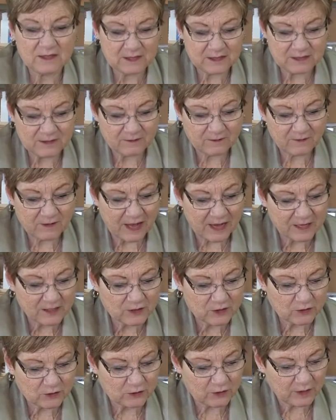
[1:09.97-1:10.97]
the
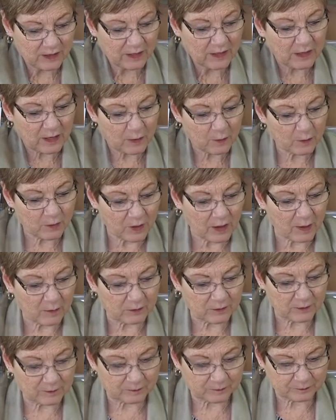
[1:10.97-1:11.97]
divisor in our
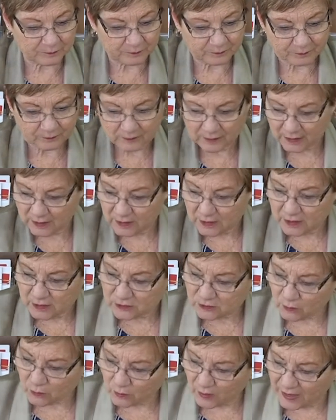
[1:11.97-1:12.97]
problem.
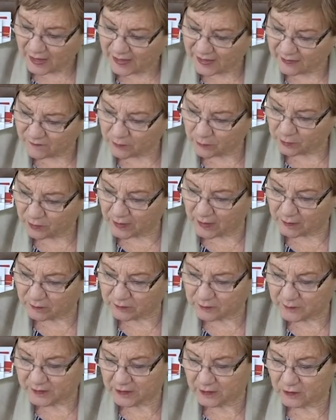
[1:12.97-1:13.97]
So I have a
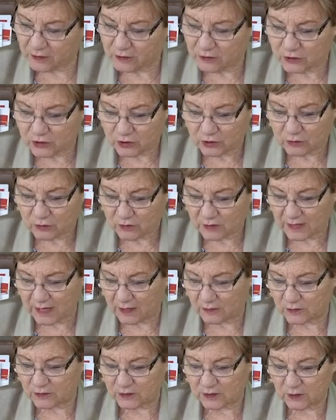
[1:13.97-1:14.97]
problem here,
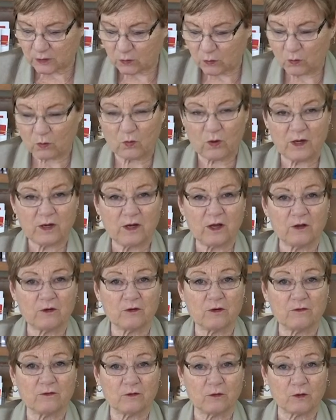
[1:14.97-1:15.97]

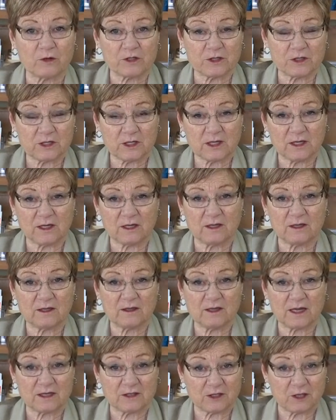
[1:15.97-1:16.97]

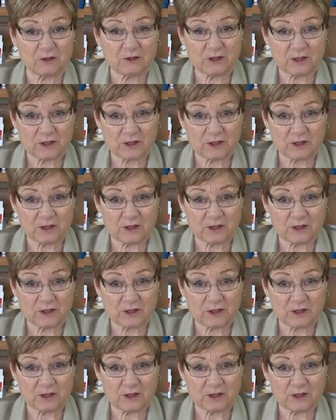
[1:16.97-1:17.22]
2,114, that's our